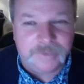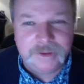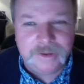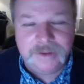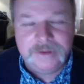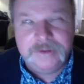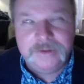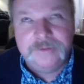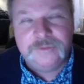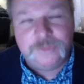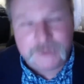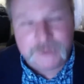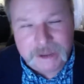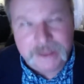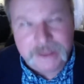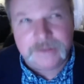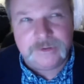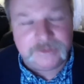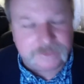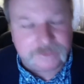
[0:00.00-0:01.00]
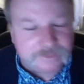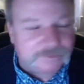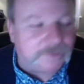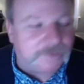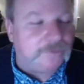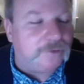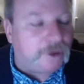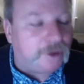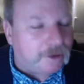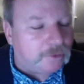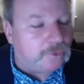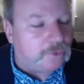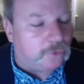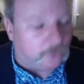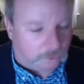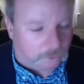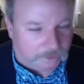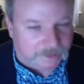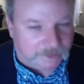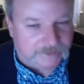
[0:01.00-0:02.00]
So yeah, there's a lot of
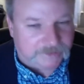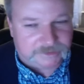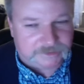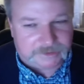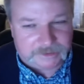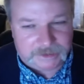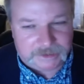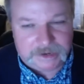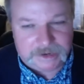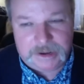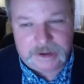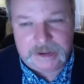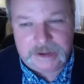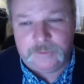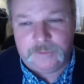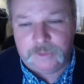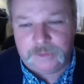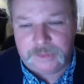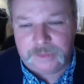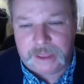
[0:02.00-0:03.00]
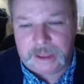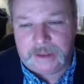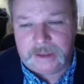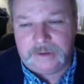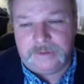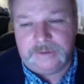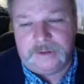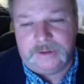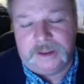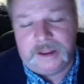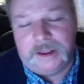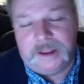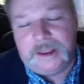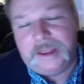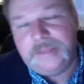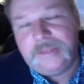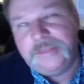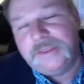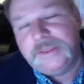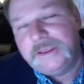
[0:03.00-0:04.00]
correlation in with that. I
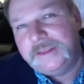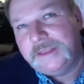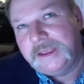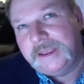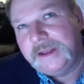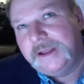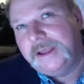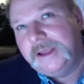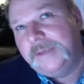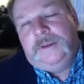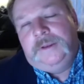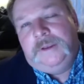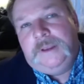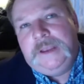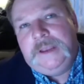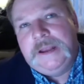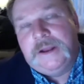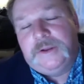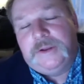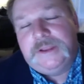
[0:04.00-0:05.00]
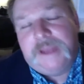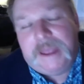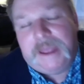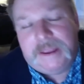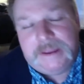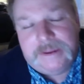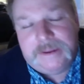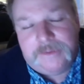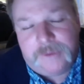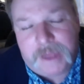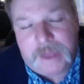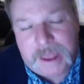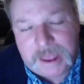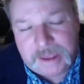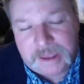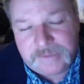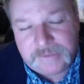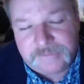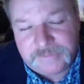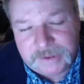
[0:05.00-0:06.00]
think that, you
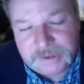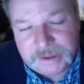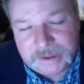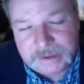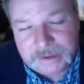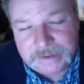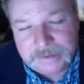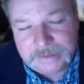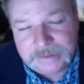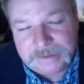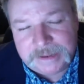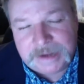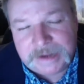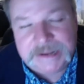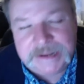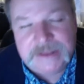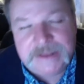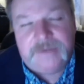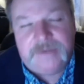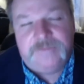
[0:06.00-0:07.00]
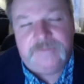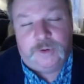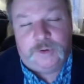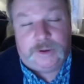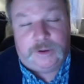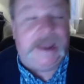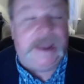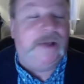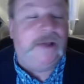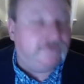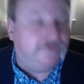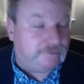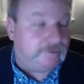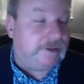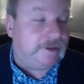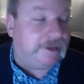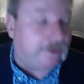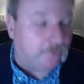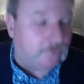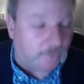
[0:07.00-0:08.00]
have the idea of your council,
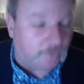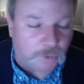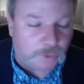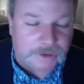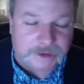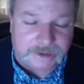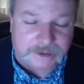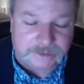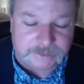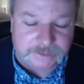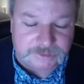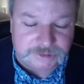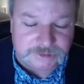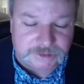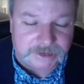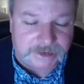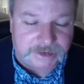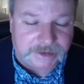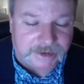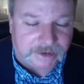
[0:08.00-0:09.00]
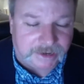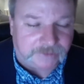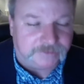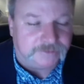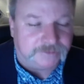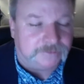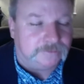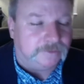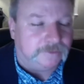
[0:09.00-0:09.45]
like you were pointing out, your Jedi Council.